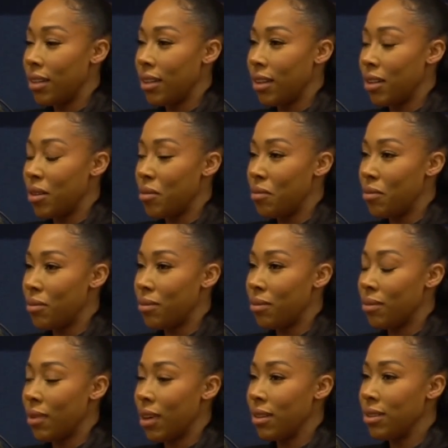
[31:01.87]

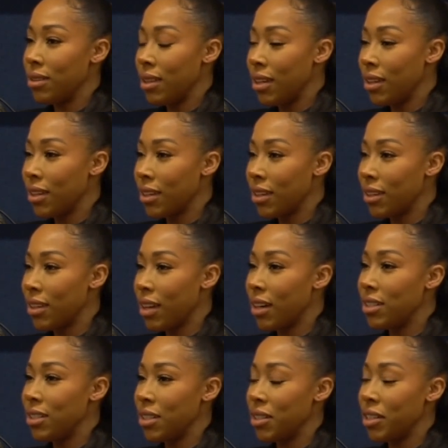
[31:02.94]
I think the
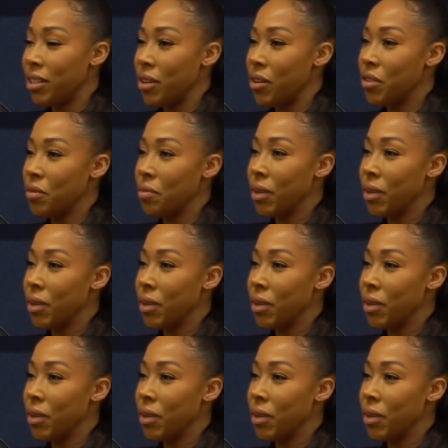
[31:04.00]
idea of